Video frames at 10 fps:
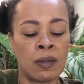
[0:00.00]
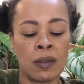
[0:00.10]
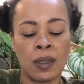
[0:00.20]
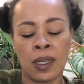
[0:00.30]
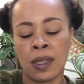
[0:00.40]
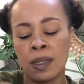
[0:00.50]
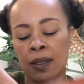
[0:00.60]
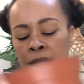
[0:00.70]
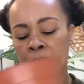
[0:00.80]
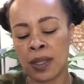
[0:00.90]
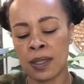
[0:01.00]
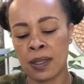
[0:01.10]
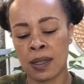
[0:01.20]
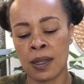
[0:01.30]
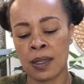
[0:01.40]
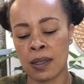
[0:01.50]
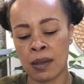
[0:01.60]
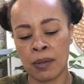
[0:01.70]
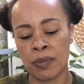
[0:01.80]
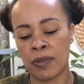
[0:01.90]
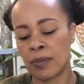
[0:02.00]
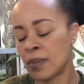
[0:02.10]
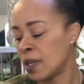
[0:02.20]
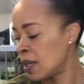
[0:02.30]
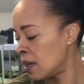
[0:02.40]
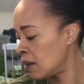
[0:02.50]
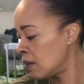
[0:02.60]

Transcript: Yeah, that's definitely a size up from there.